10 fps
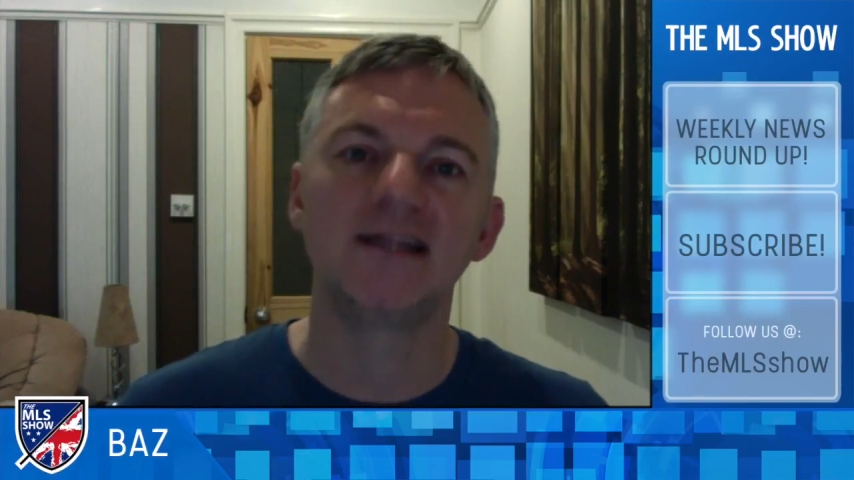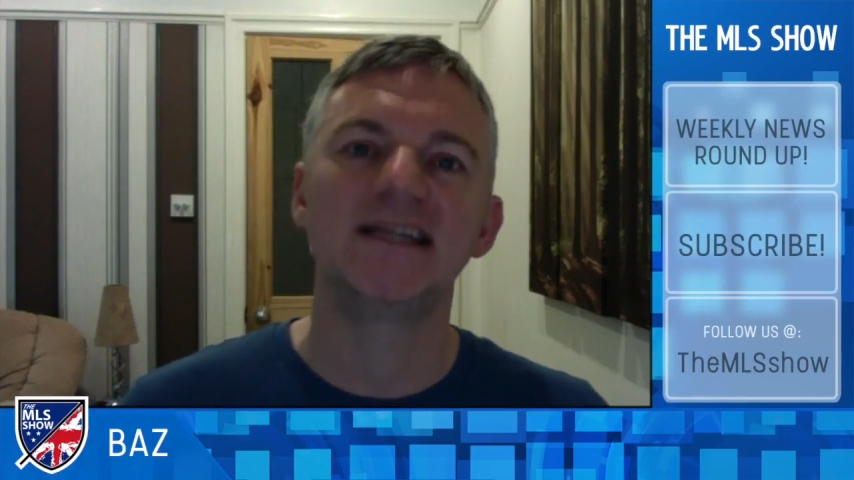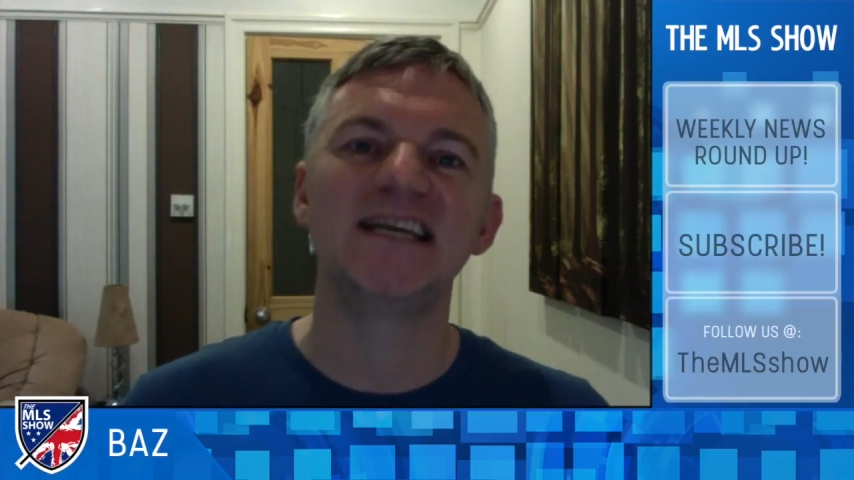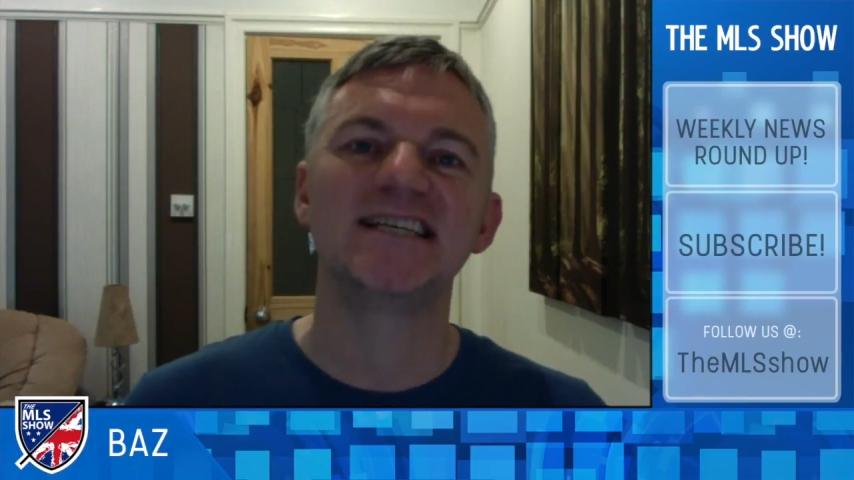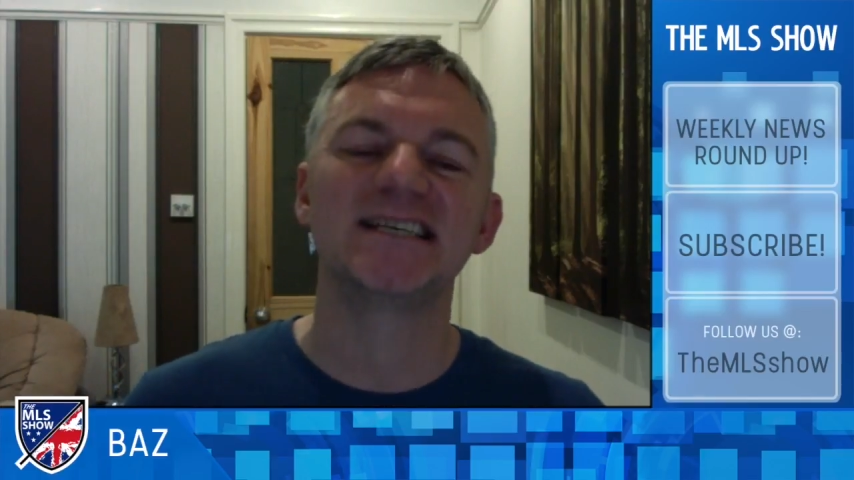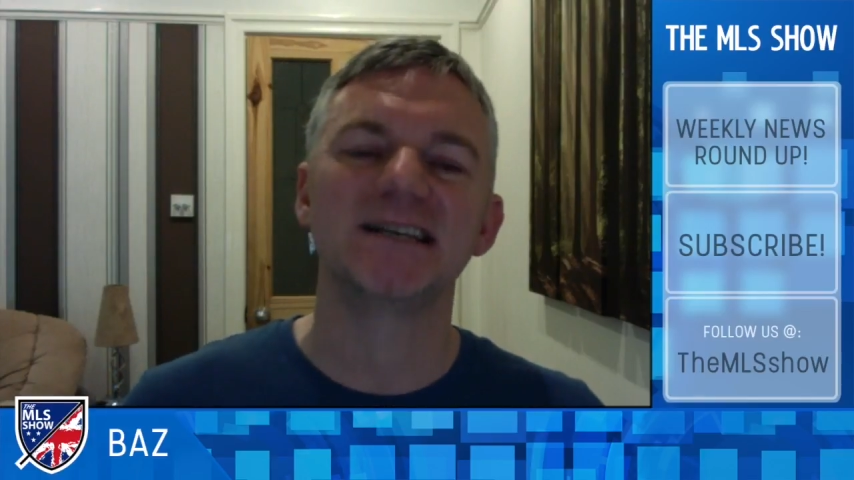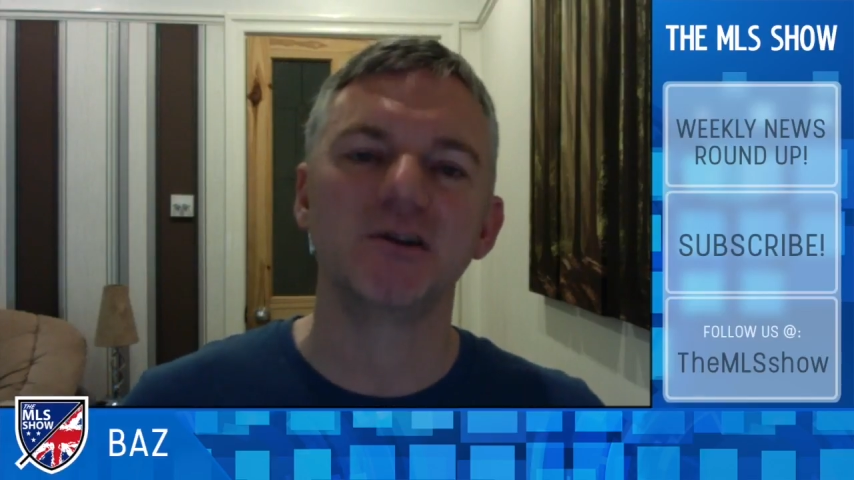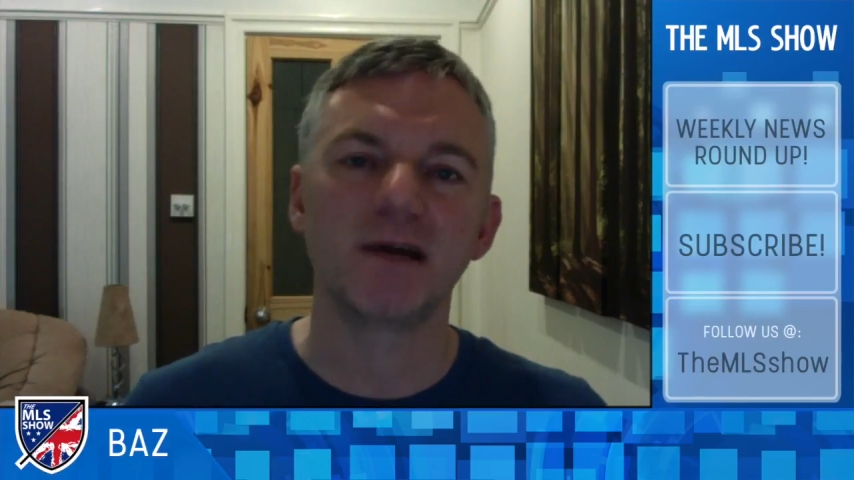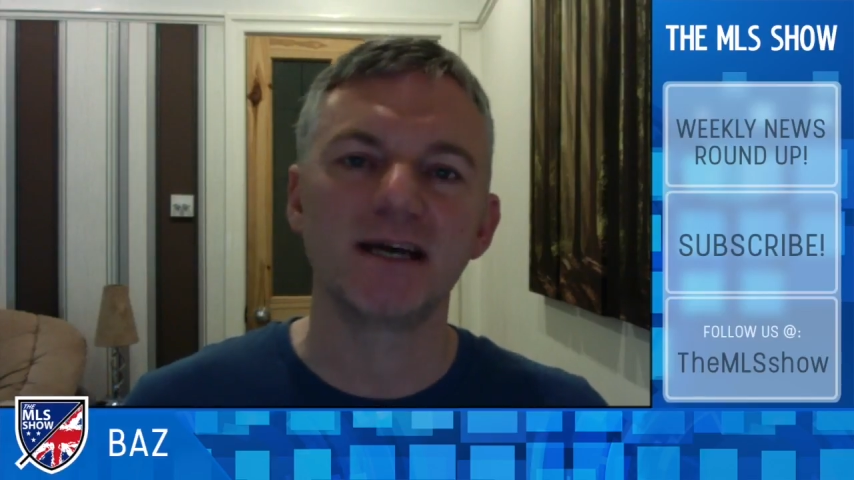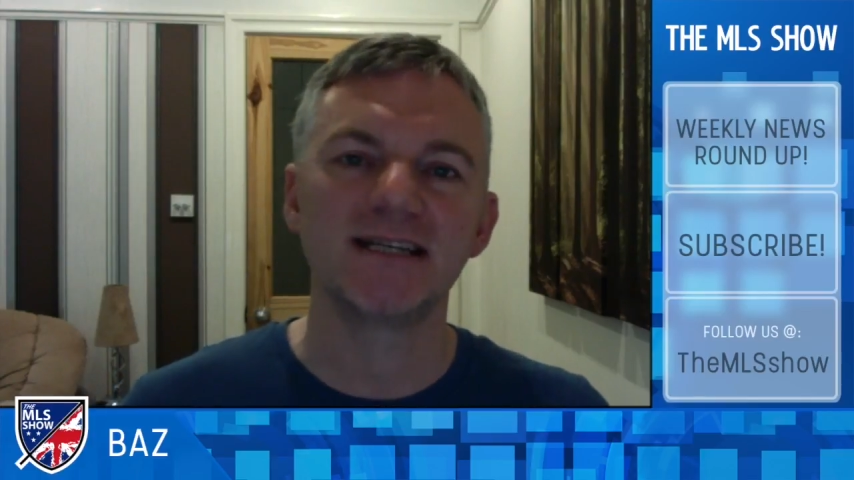DC
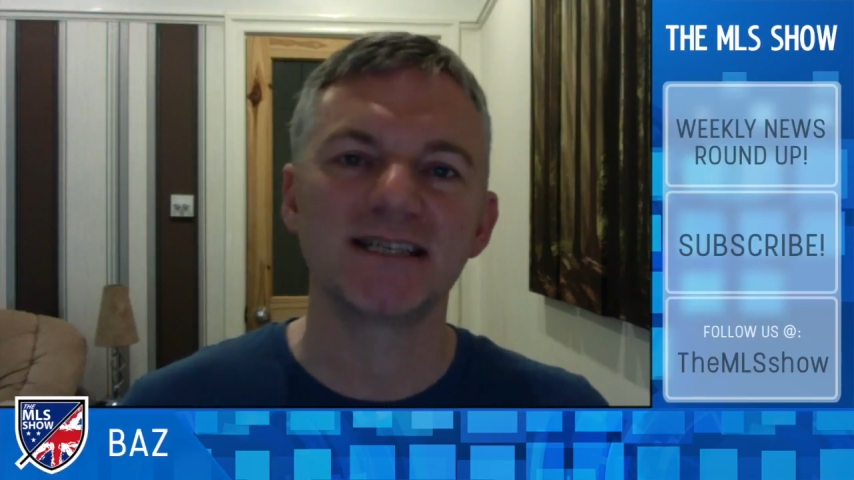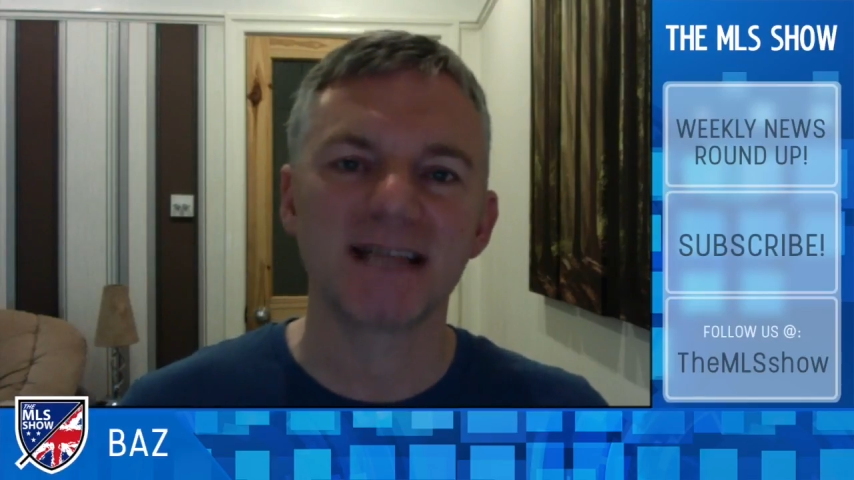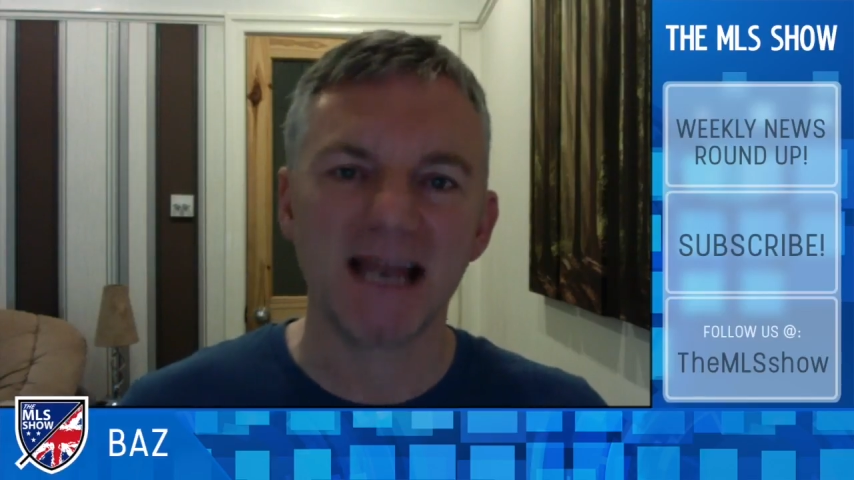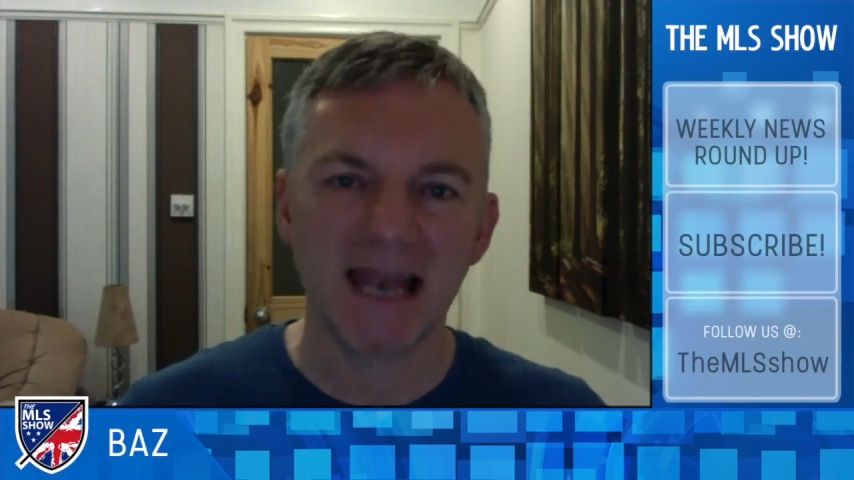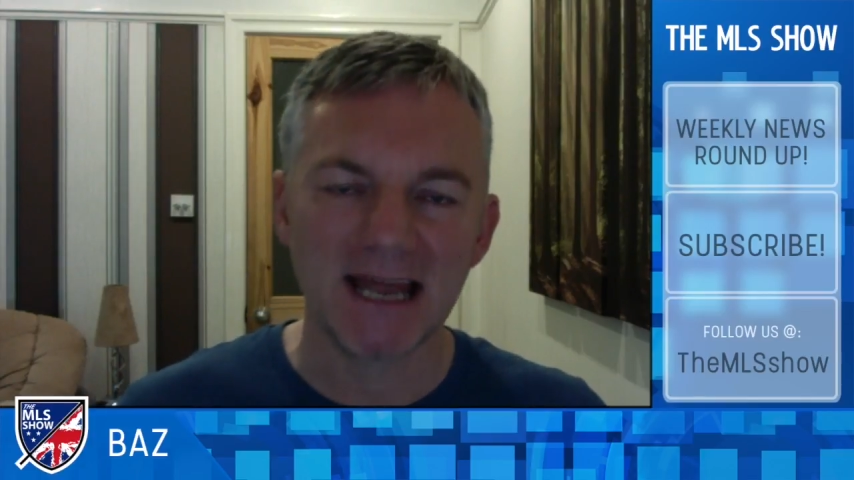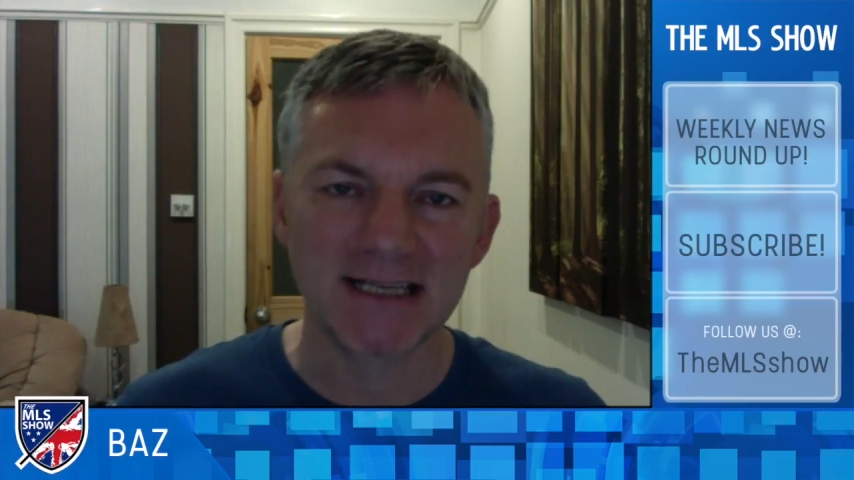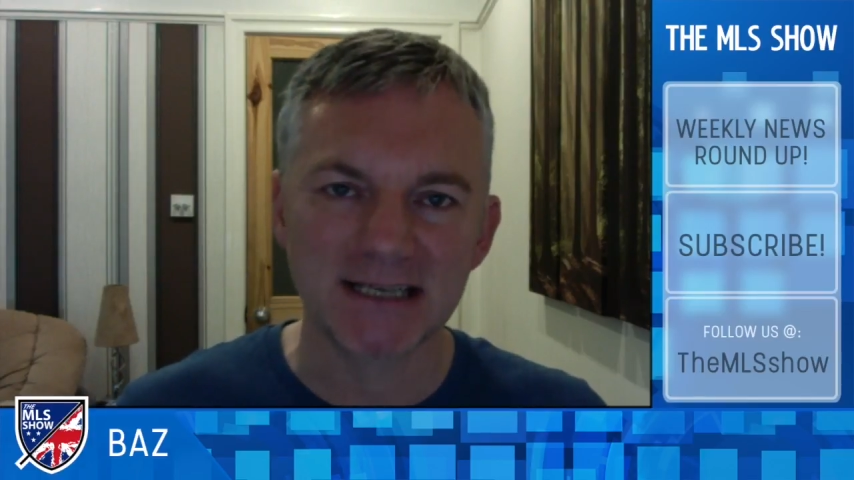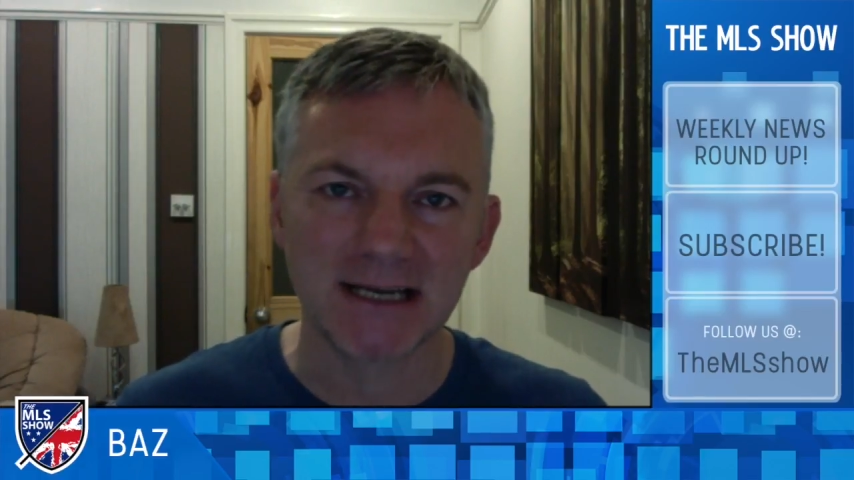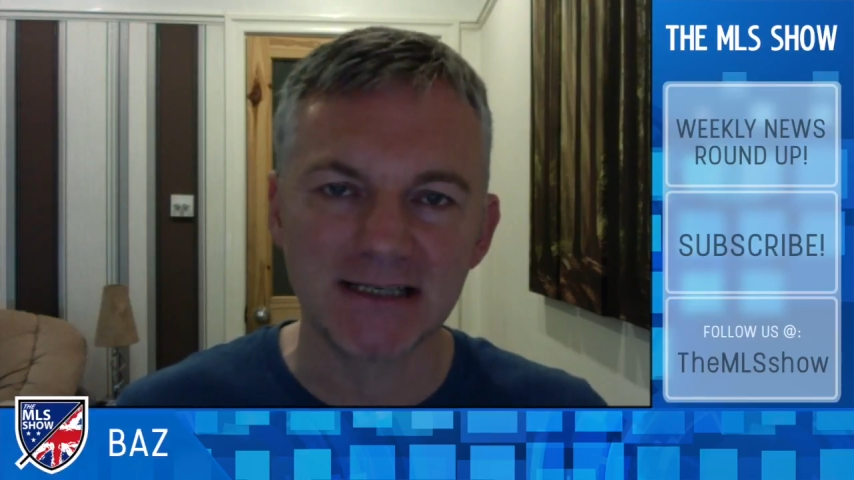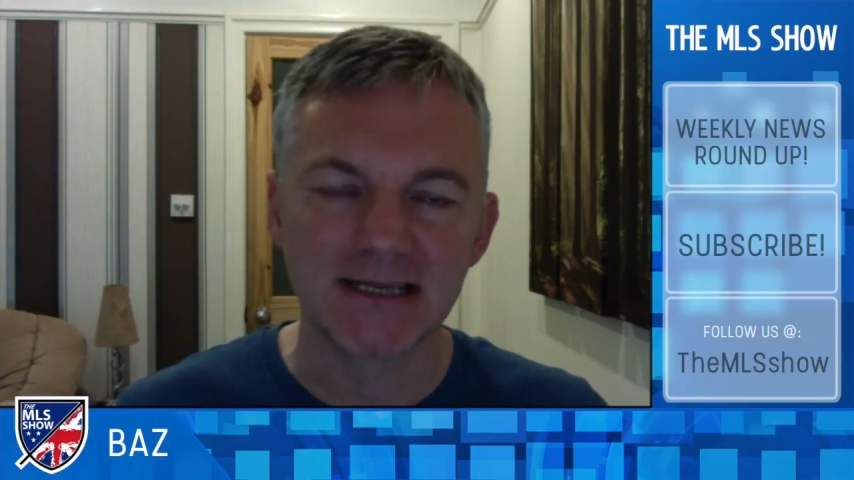United last
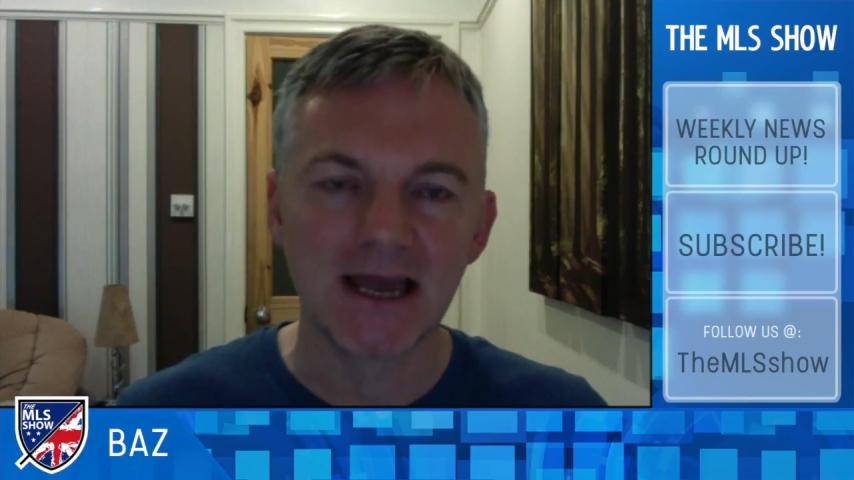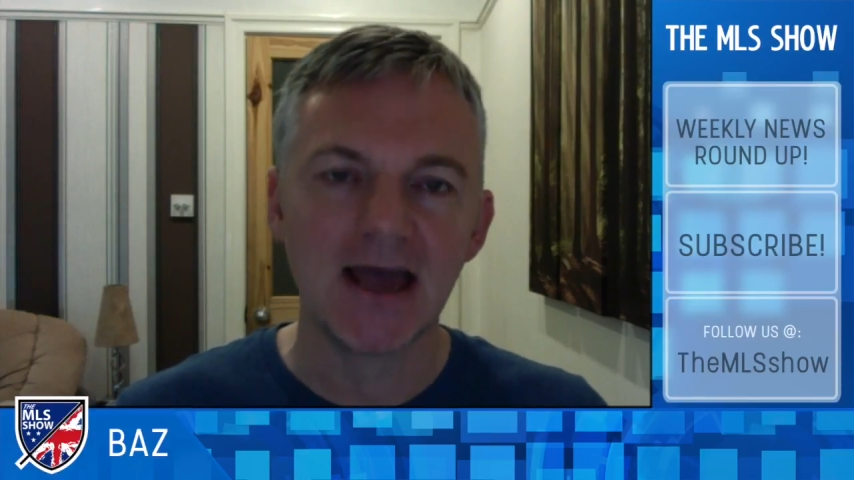night.